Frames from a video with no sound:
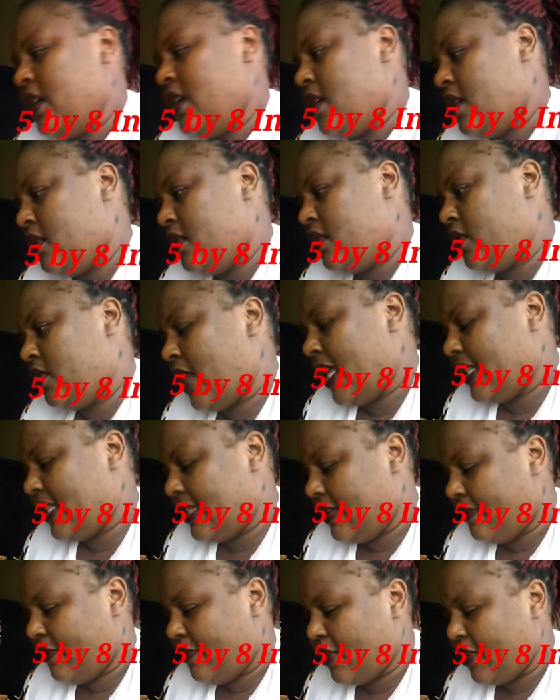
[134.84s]
So that's
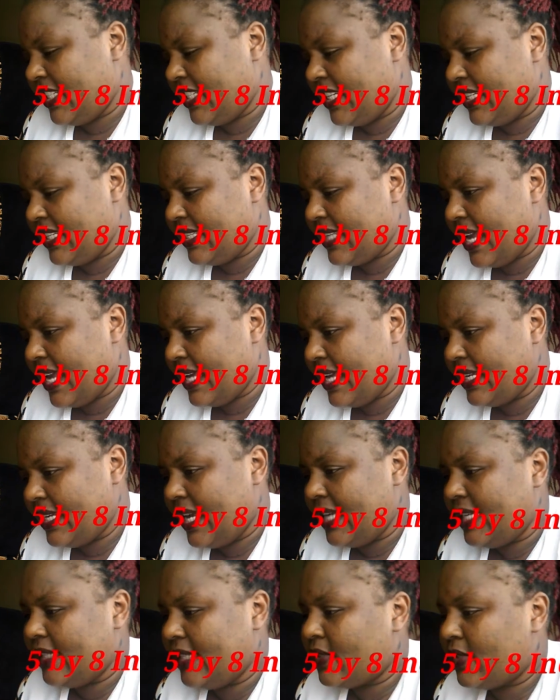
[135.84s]
the font inside,
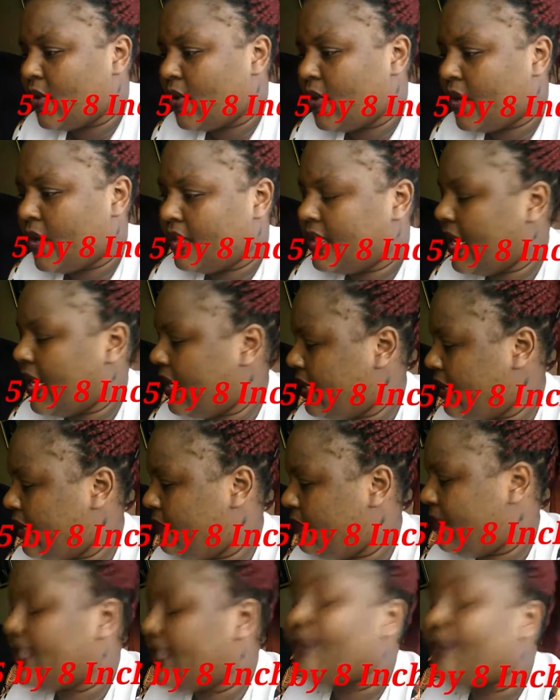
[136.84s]
and it's
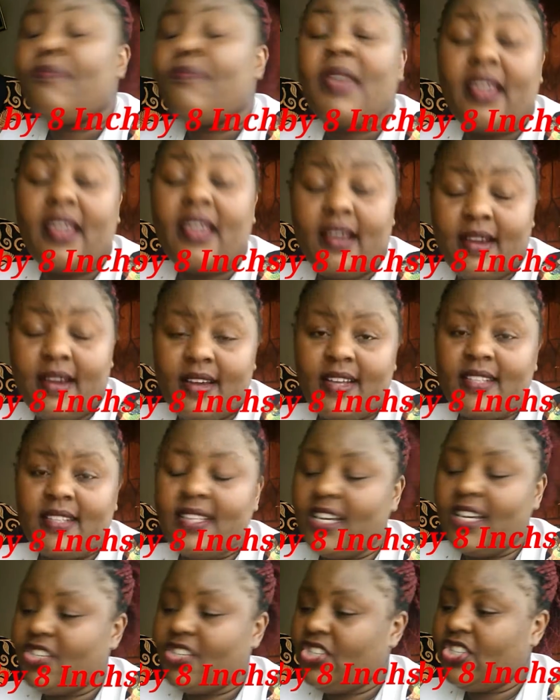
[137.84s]
big.
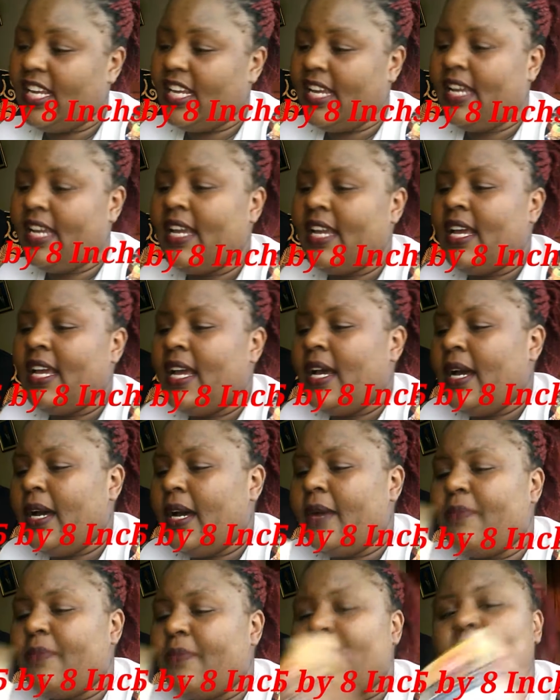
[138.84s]
It's actually
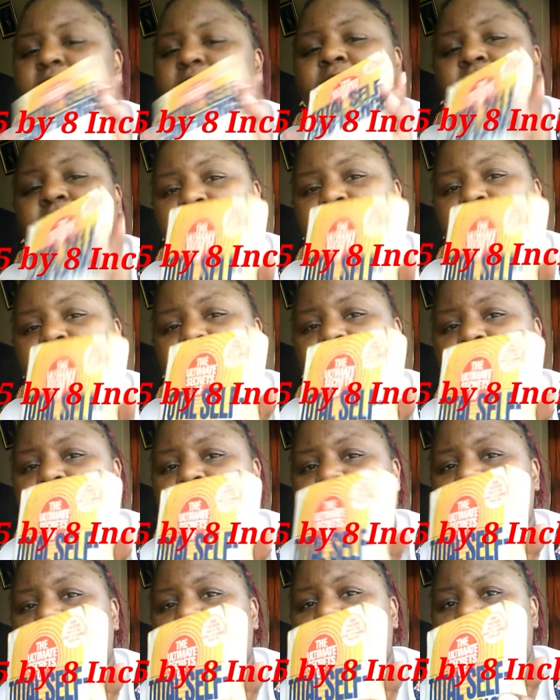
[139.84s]
it
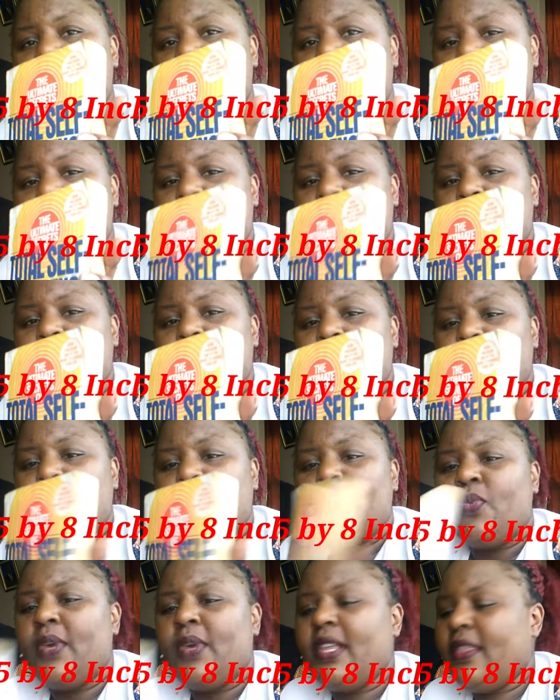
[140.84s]
fits
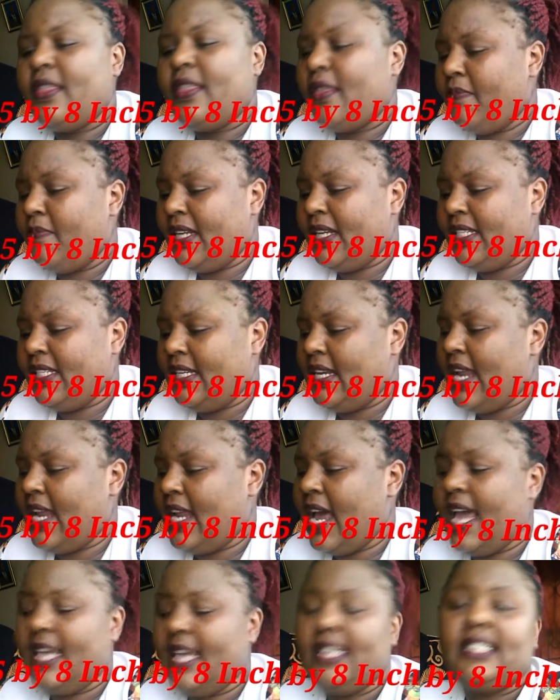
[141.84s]
in width, but in
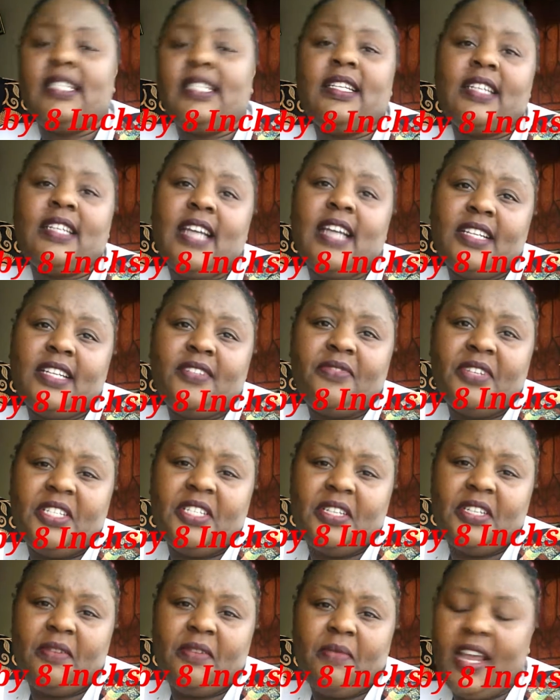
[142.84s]
height it can't
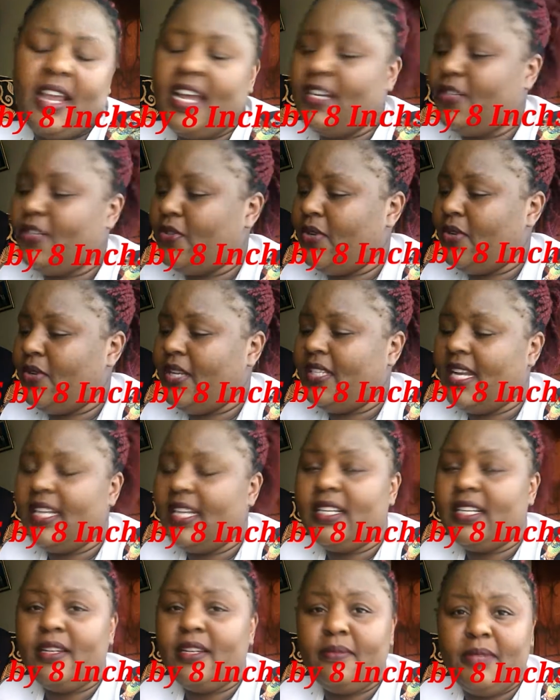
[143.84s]
fit in my hand, so it's a
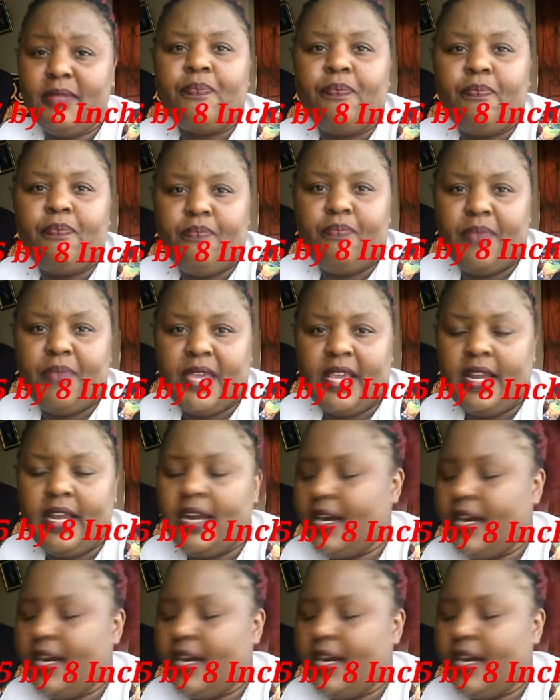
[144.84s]
little bit big.